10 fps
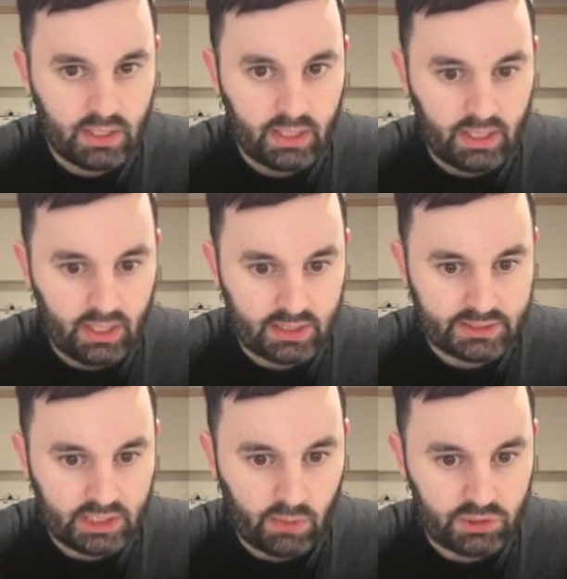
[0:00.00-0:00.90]
Let's
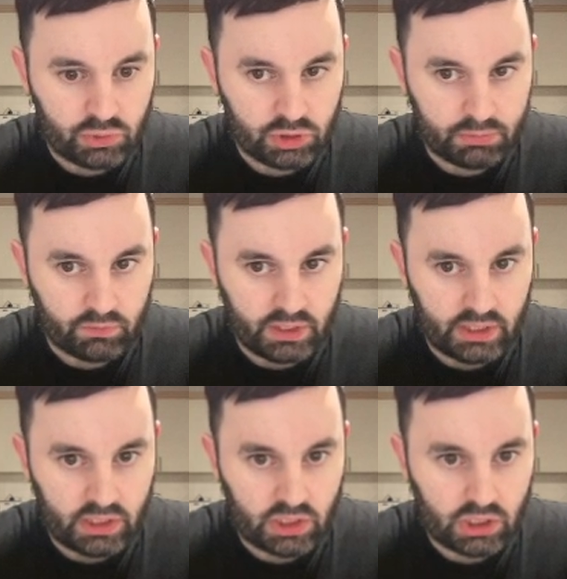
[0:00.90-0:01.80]
see how he shows up over
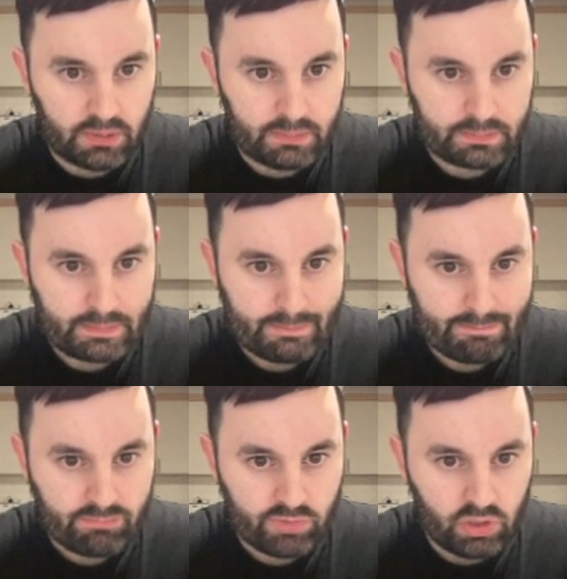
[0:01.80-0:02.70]
here.
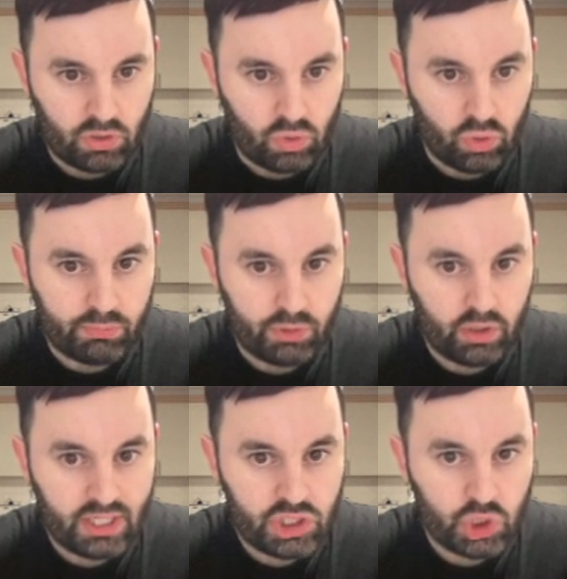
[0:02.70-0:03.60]

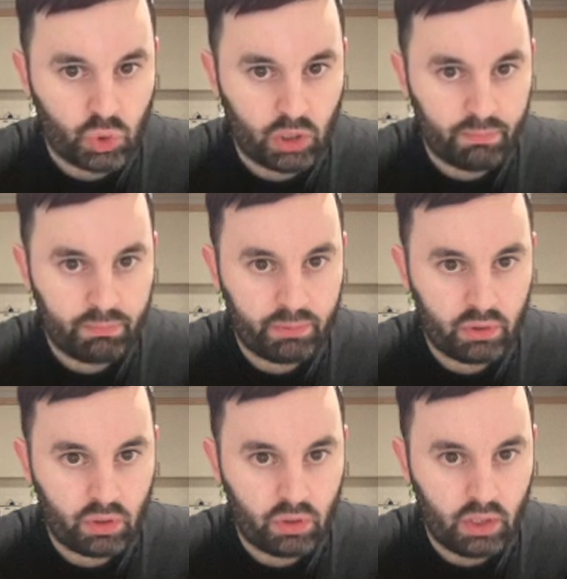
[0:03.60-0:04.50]
Okamura is showing up
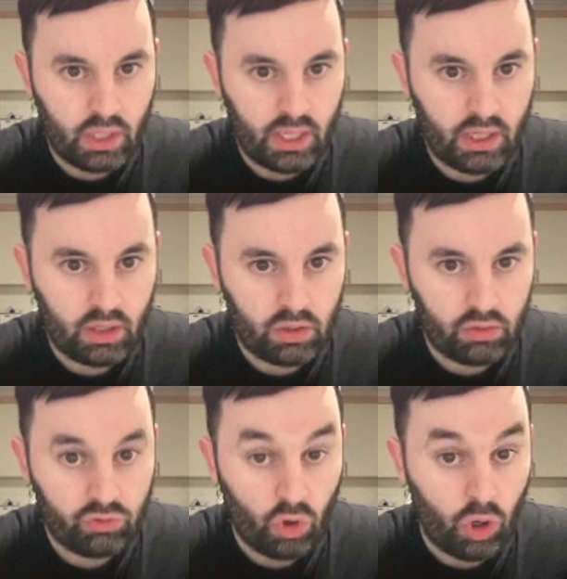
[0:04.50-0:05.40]

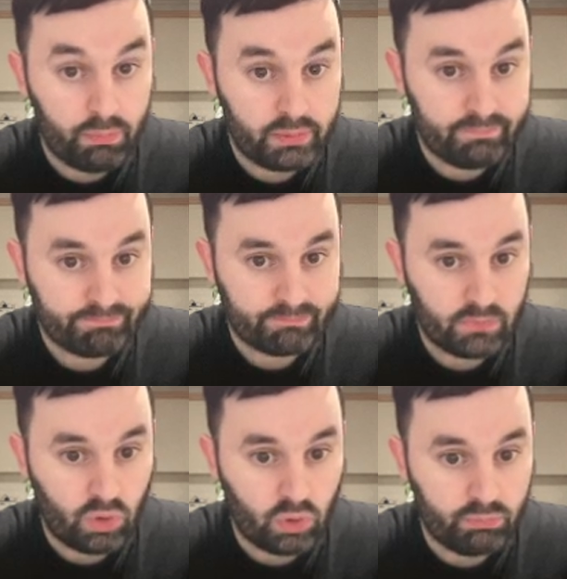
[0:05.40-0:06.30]
top
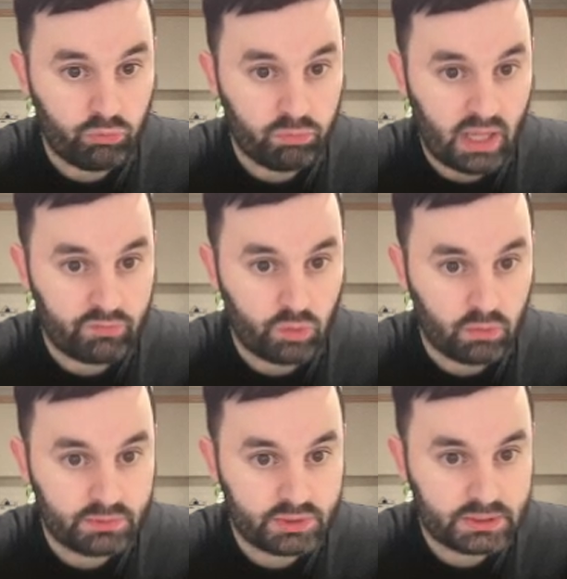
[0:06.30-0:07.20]
on both
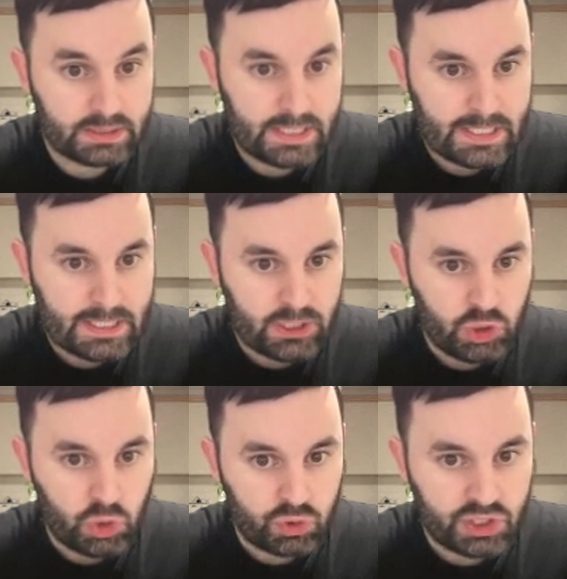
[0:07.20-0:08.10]
platforms.
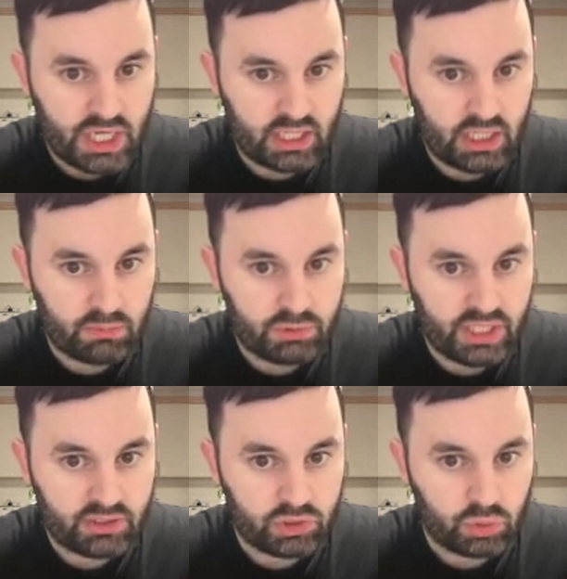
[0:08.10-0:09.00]
Sho Sasaki here,
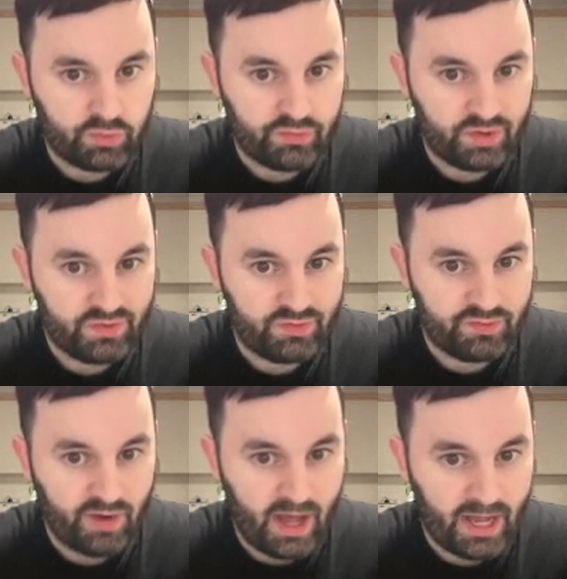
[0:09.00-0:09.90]
projected score of
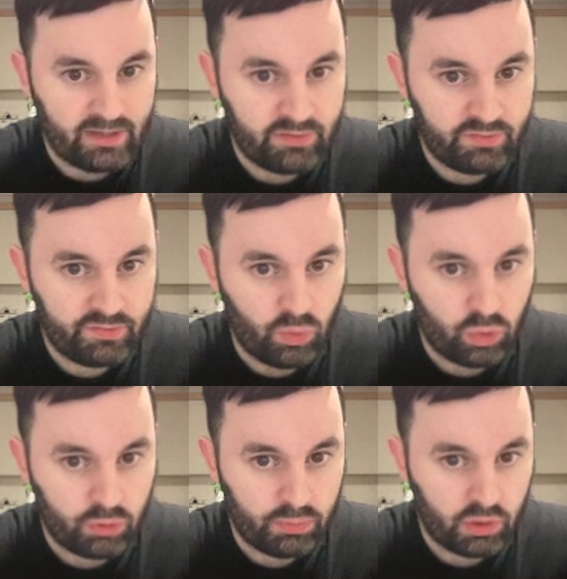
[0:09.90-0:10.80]
55.
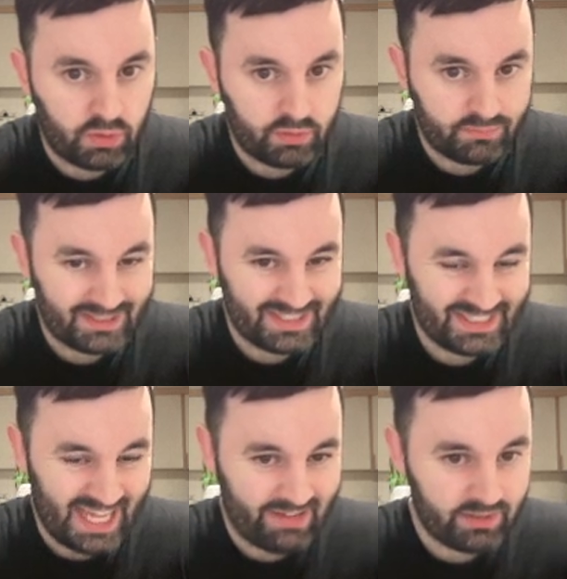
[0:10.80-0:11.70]
Okamura
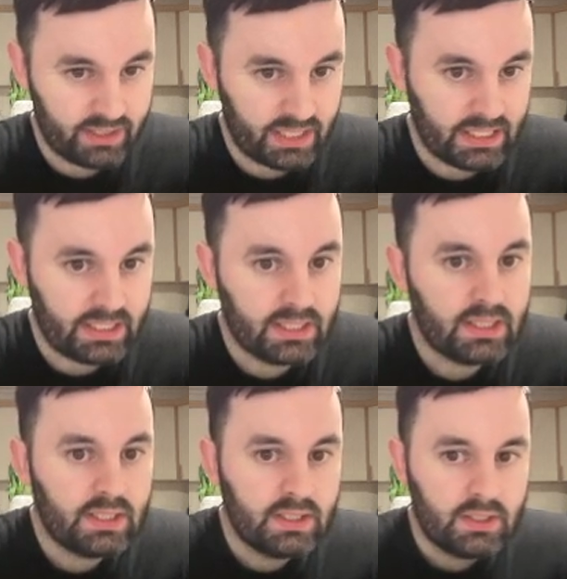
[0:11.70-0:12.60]
70.
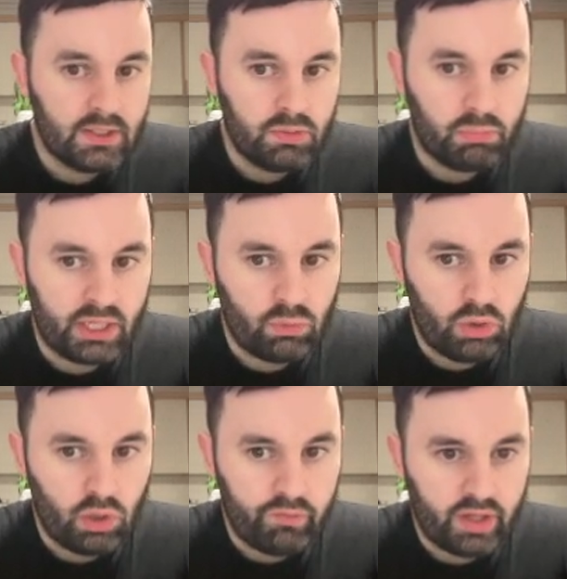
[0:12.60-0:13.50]
But I don't
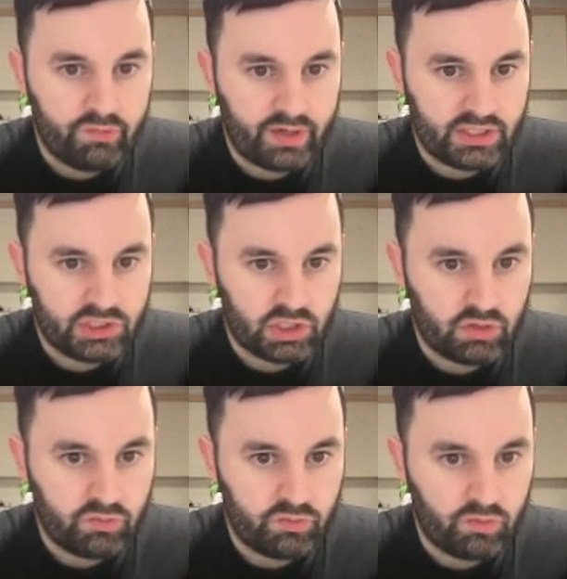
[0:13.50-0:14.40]
love that fixture
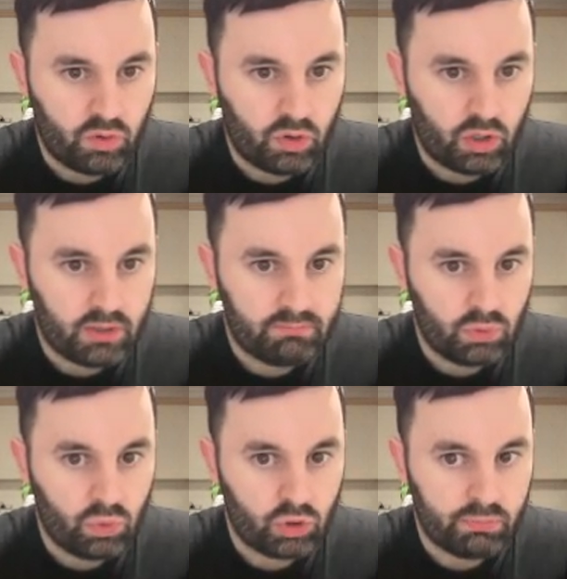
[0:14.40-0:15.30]
for
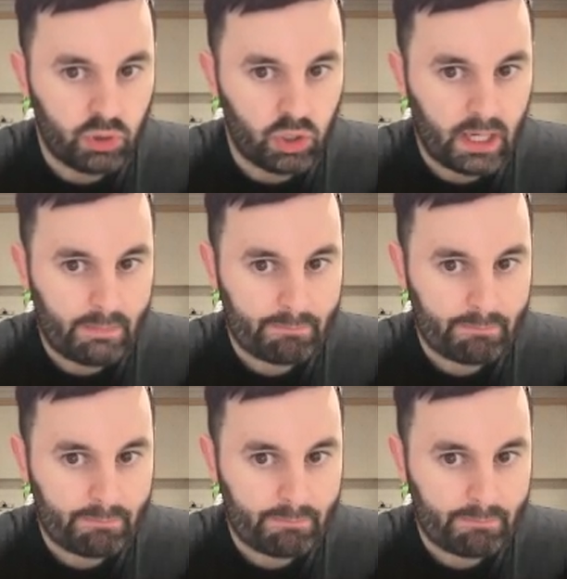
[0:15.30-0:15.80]
Okamura.